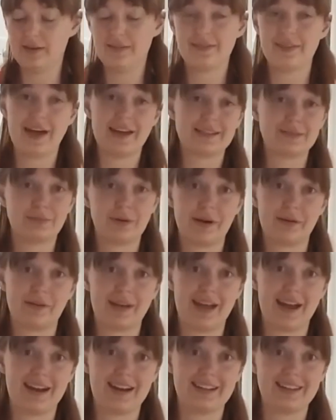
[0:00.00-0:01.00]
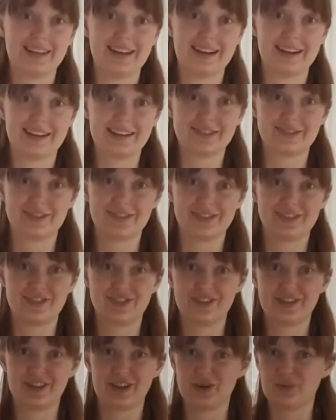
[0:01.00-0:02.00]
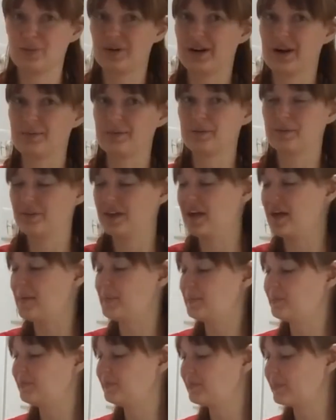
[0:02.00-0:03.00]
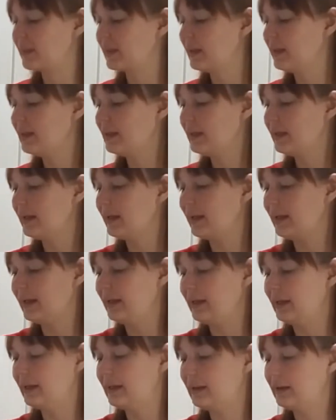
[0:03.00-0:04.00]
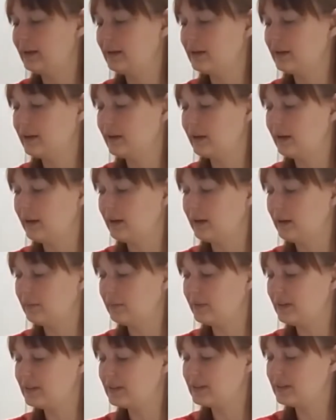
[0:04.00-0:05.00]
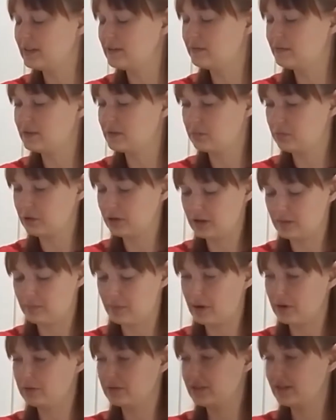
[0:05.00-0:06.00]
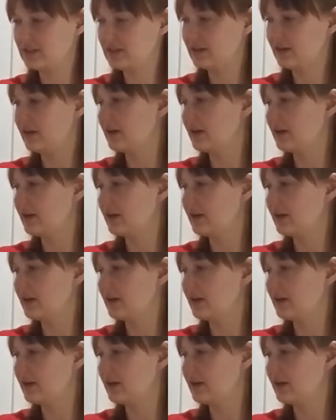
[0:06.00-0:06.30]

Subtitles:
That's why we added that extra sugar, probably. And this stuff is pretty potent.